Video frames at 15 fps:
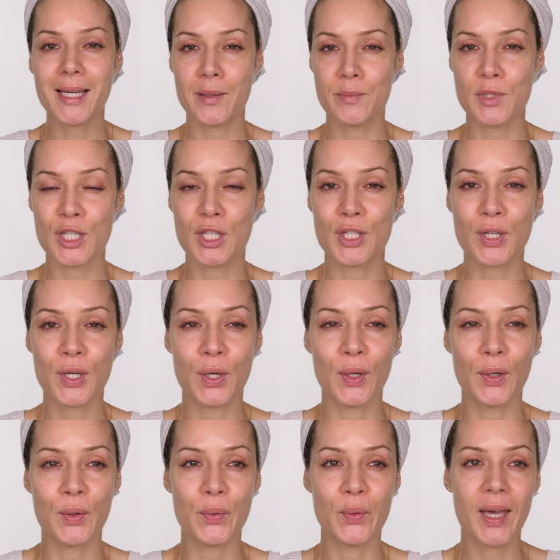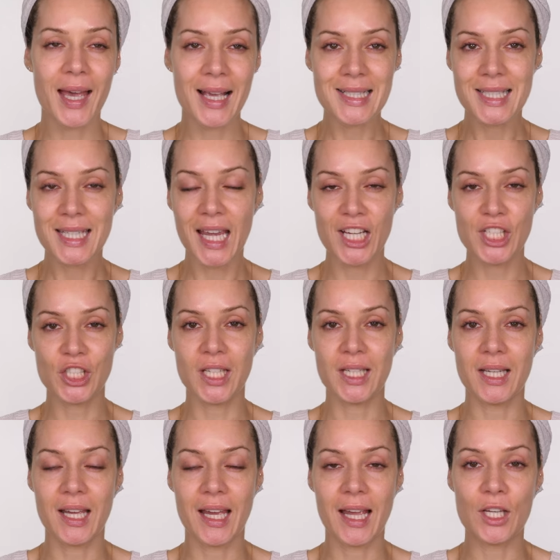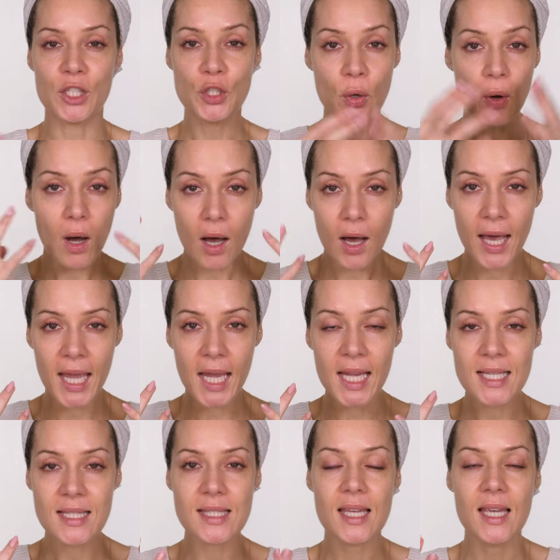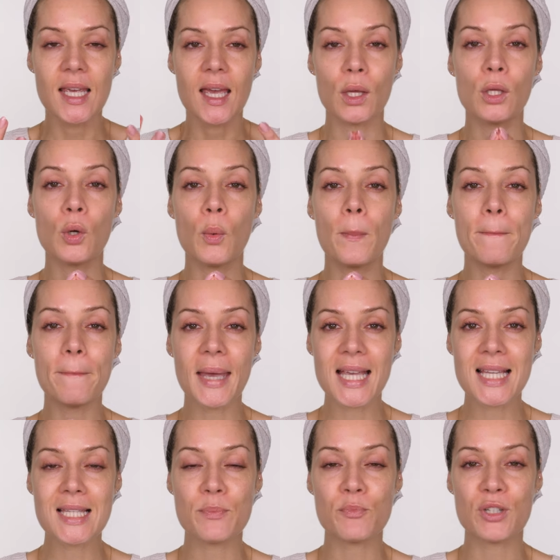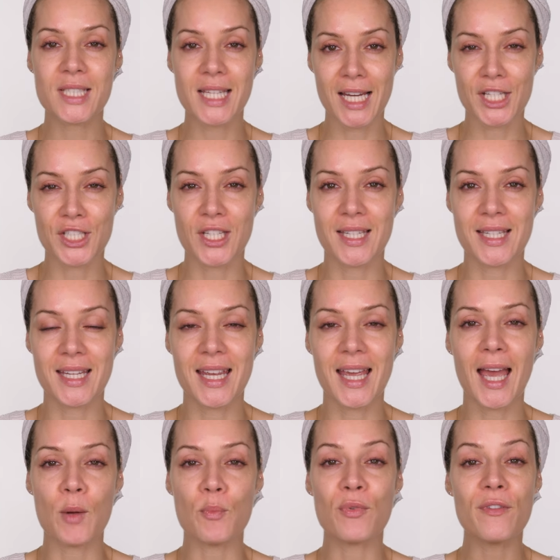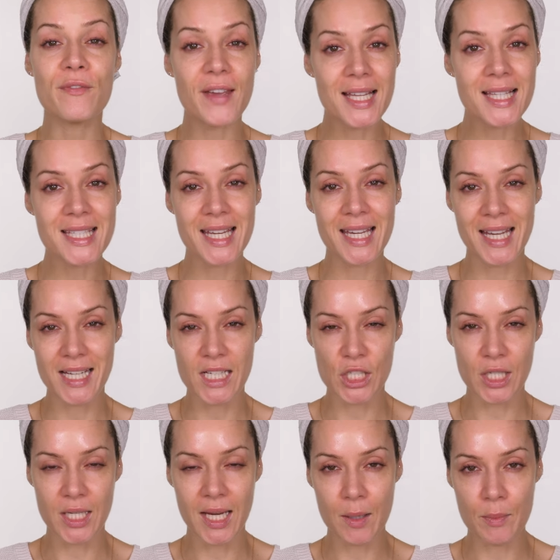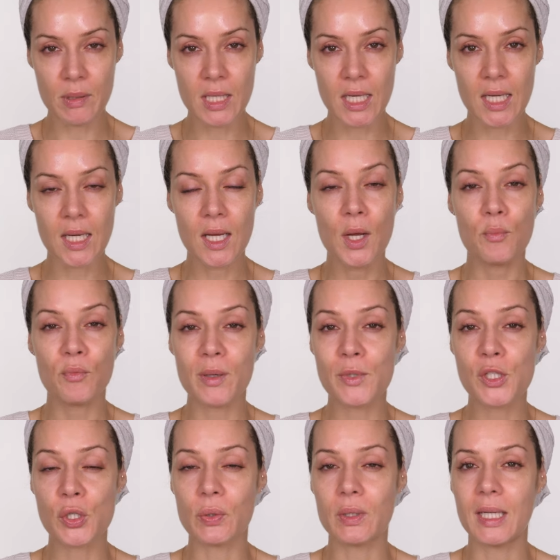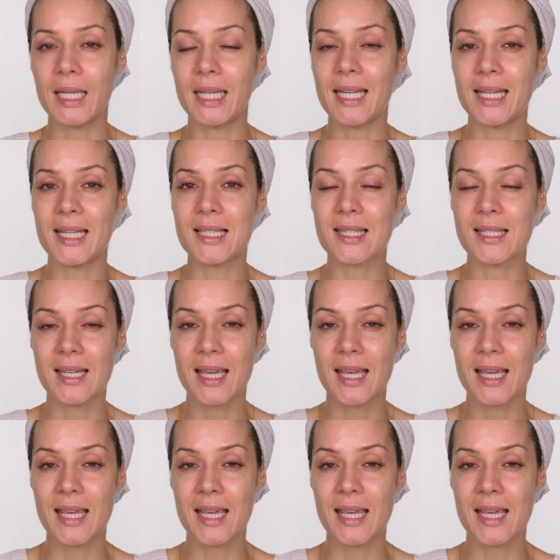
comes to anti-aging and your eyes, your best protection at preventing aging happening prematurely is